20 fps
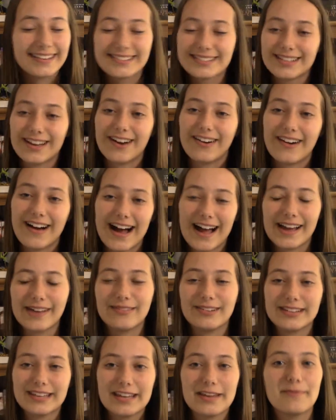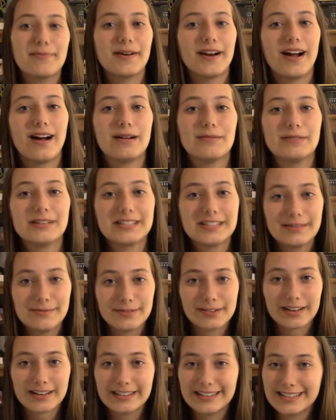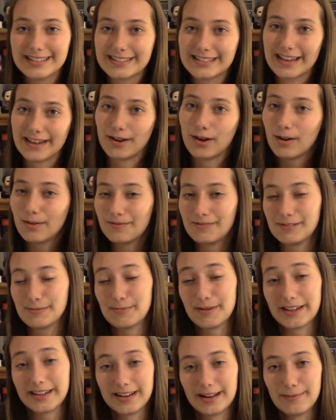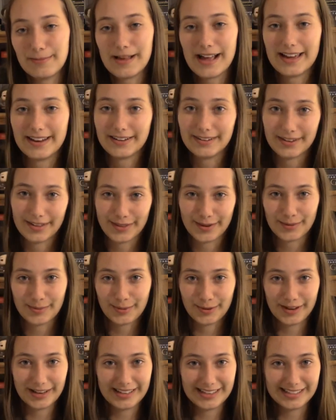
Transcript: So I will keep it on my TBR list and hopefully pick it up at another point